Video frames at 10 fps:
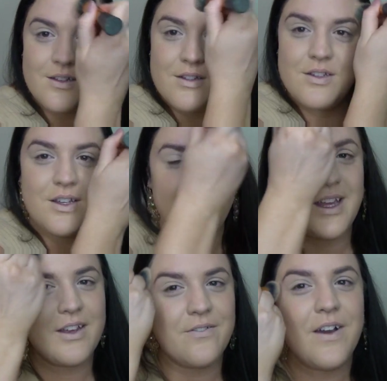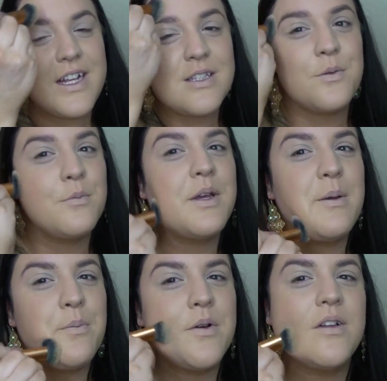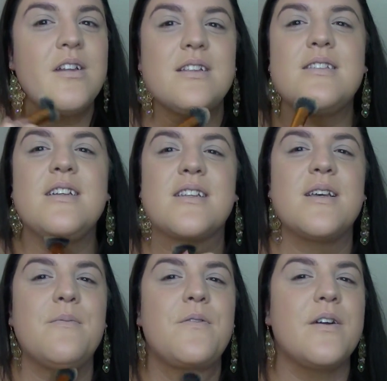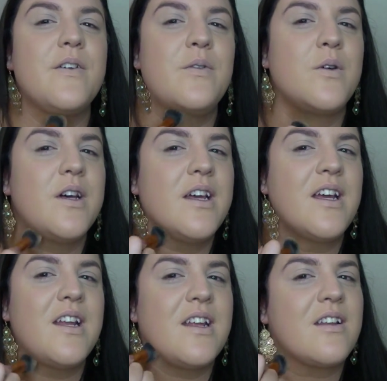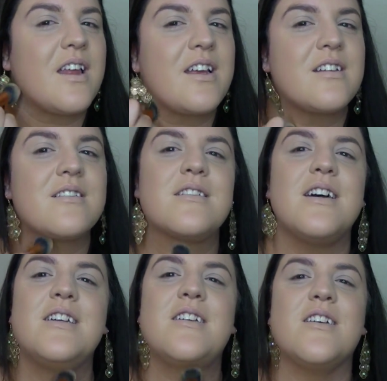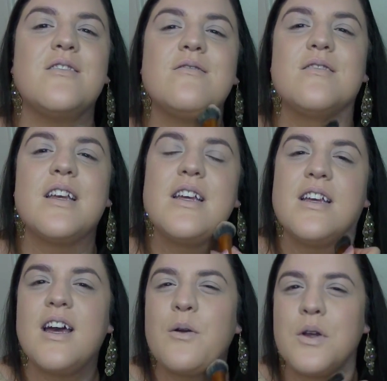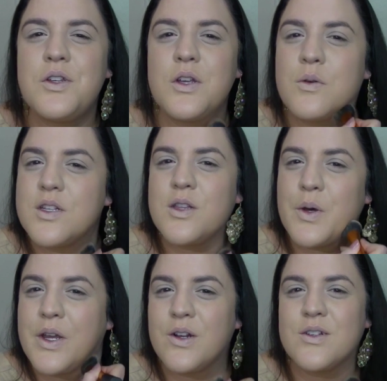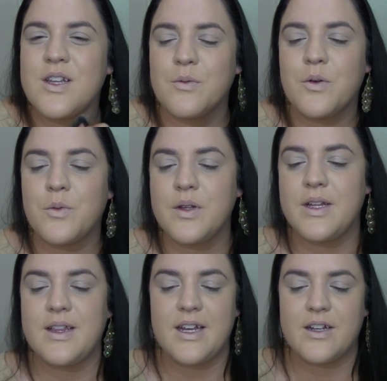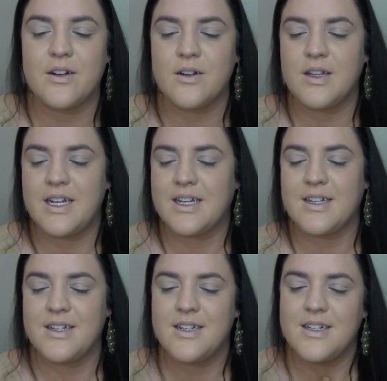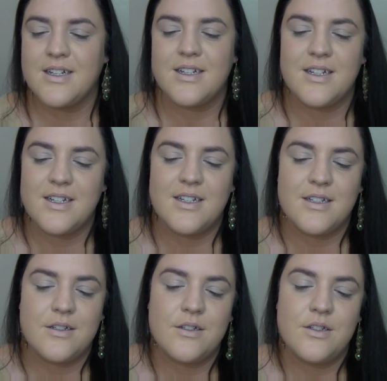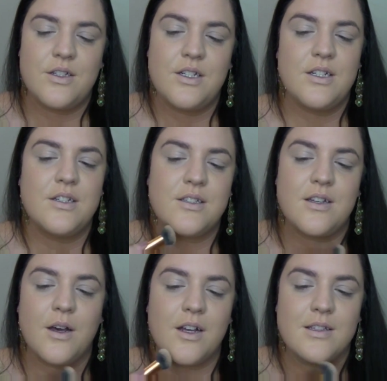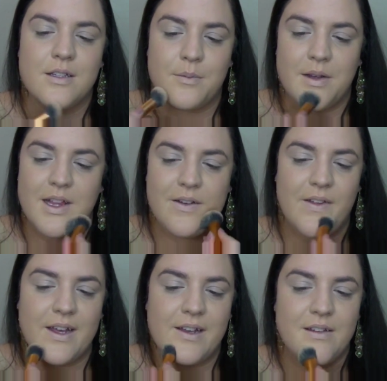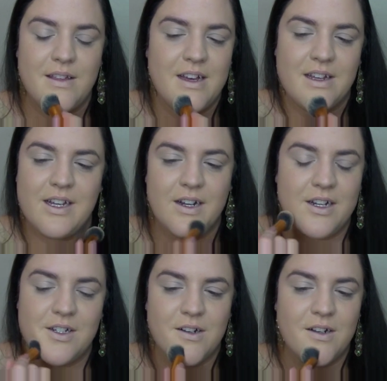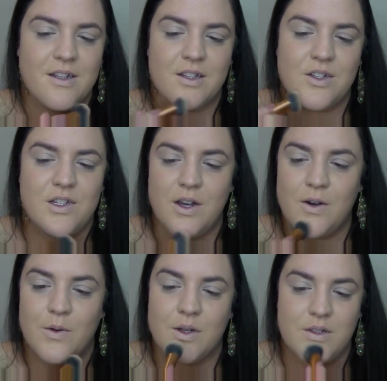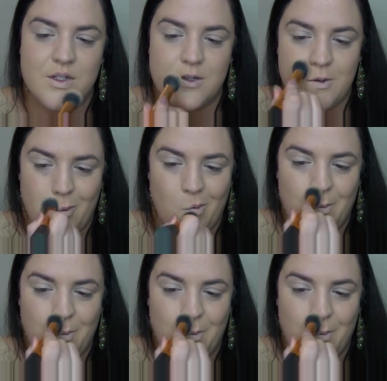She, fights for people and sticks up for everyone, and, I don't know. I wish there was lawyers that were really like her. She's awesome. I love that character, and the show is just...